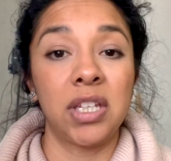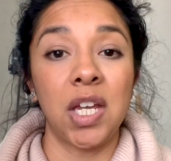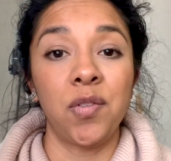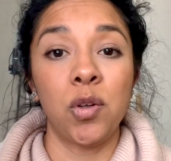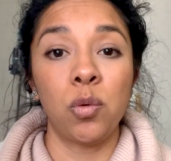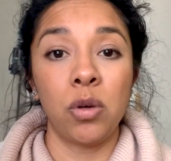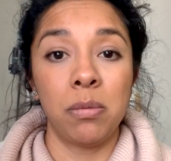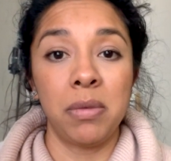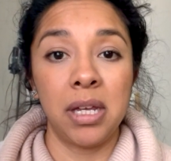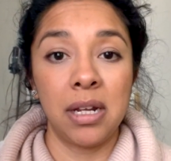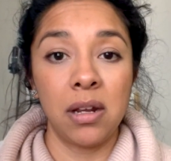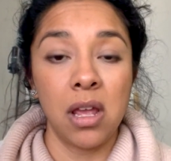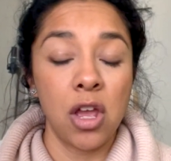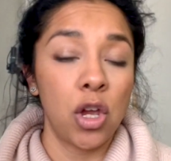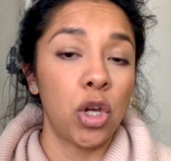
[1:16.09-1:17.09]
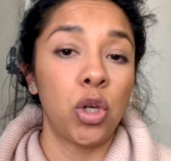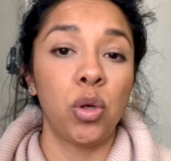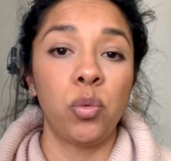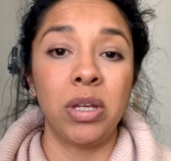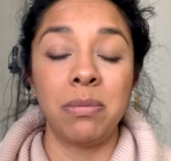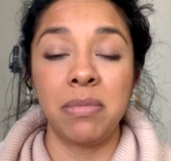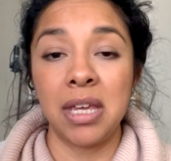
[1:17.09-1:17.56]
given women who
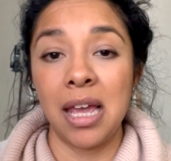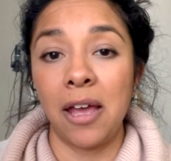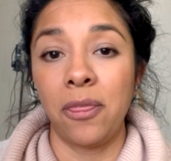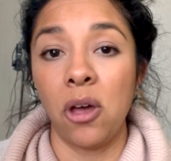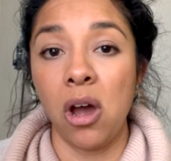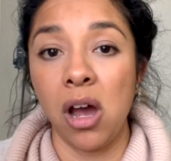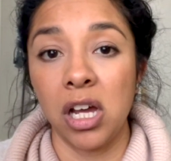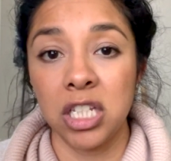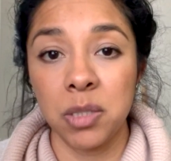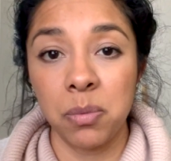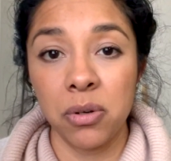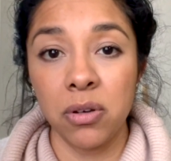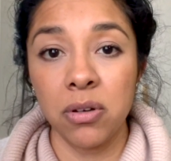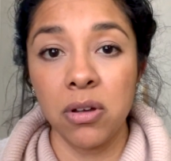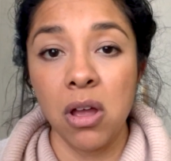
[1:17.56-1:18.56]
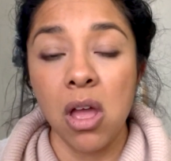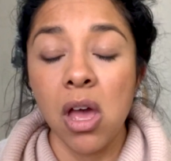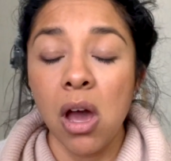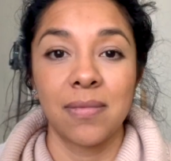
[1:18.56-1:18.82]
we meet at the hospital.